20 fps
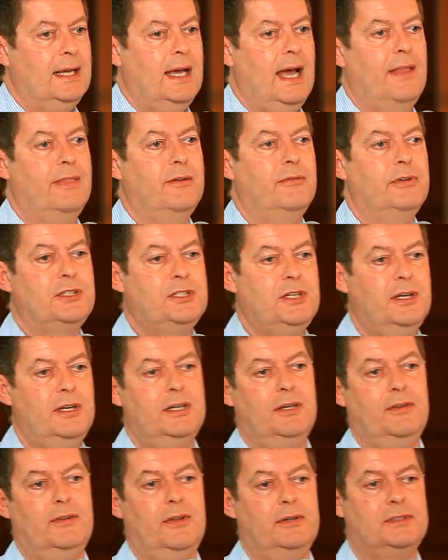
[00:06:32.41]
and the
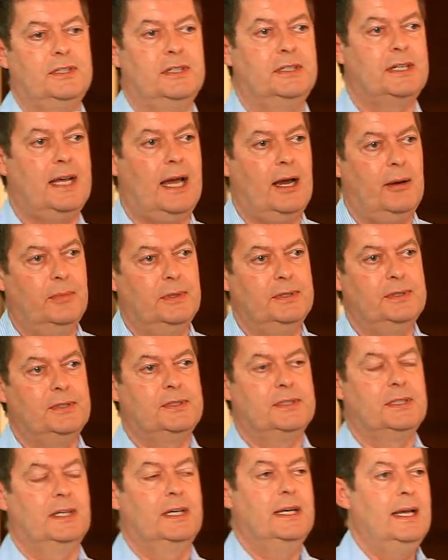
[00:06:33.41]
return on those
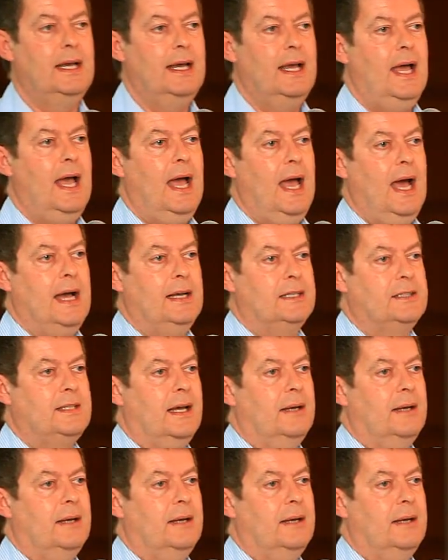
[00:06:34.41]
endowments has